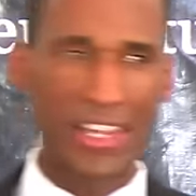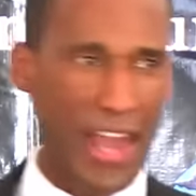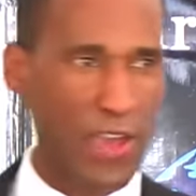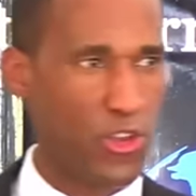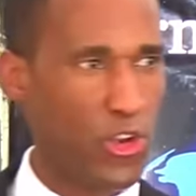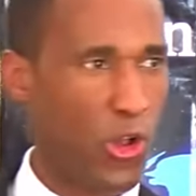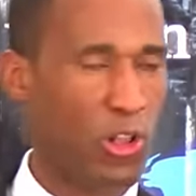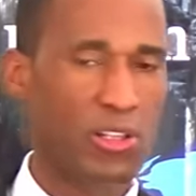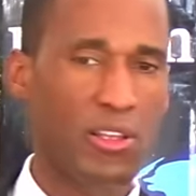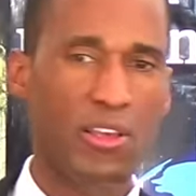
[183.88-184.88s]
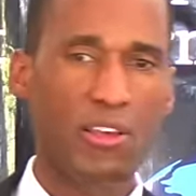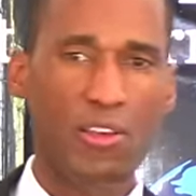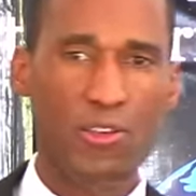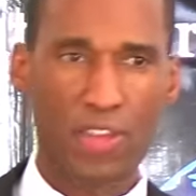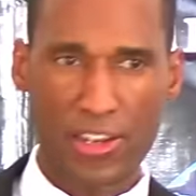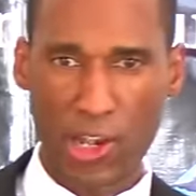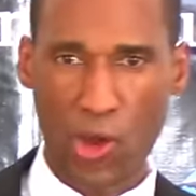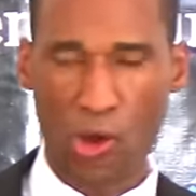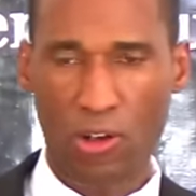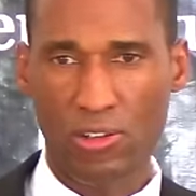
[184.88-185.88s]
the national Sunday
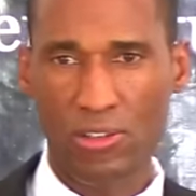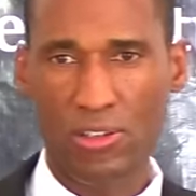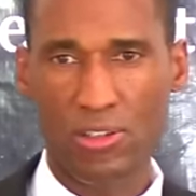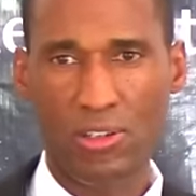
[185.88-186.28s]
Law.